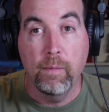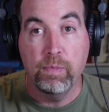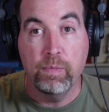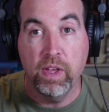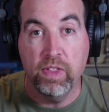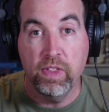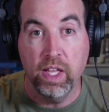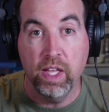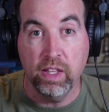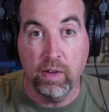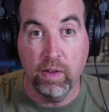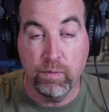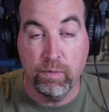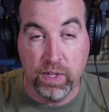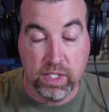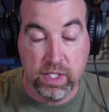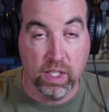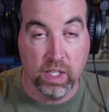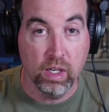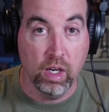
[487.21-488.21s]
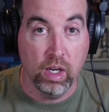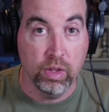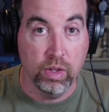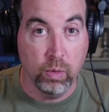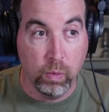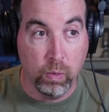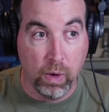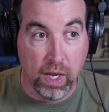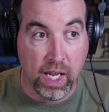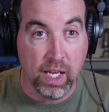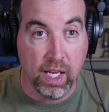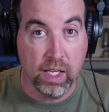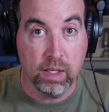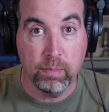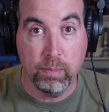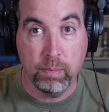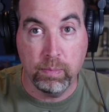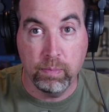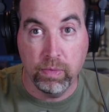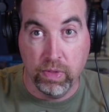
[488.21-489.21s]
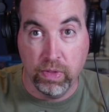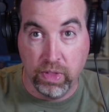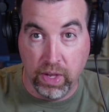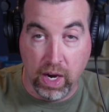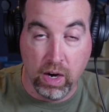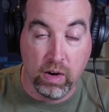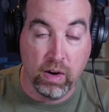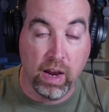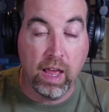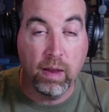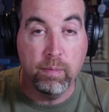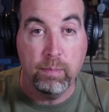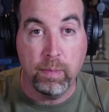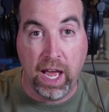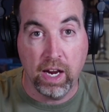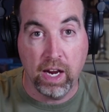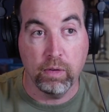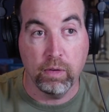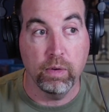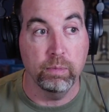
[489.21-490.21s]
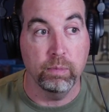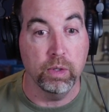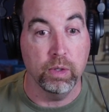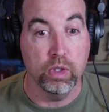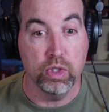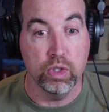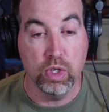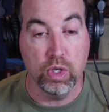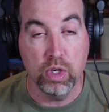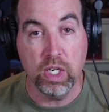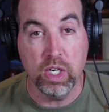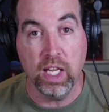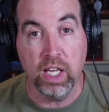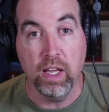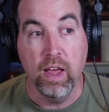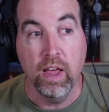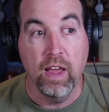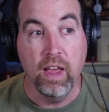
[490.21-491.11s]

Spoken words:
and that they visit on the way there and back from their journey,